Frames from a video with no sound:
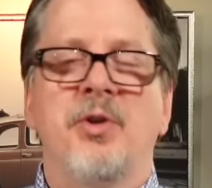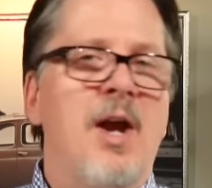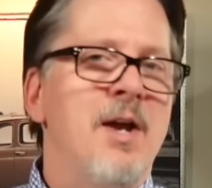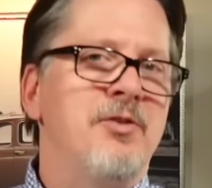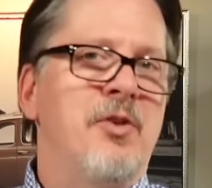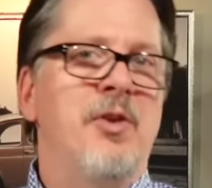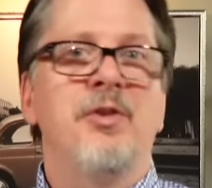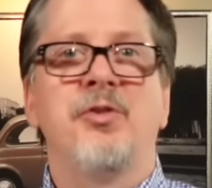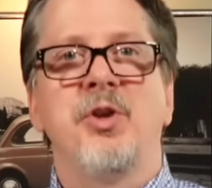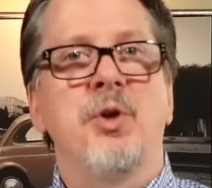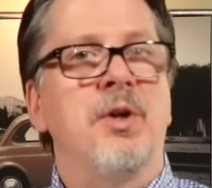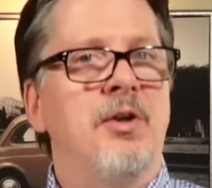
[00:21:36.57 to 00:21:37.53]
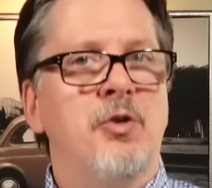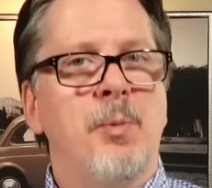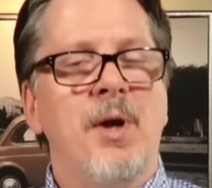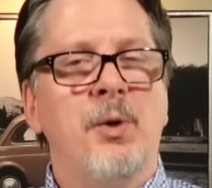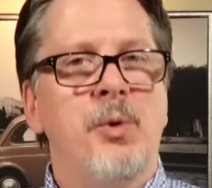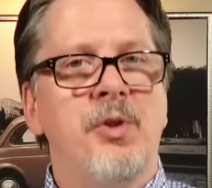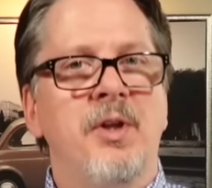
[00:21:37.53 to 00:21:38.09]
the kinds of things that you can
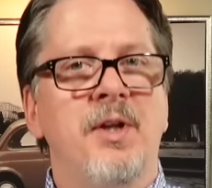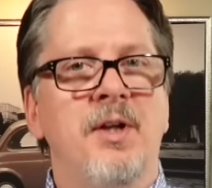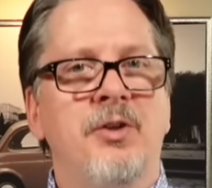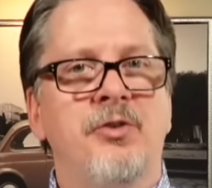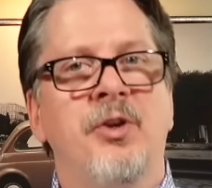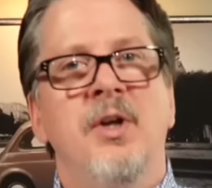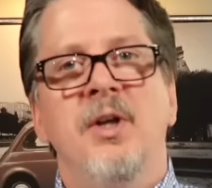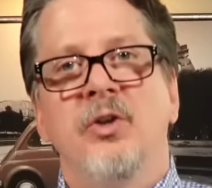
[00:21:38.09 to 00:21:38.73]
expect with Linux,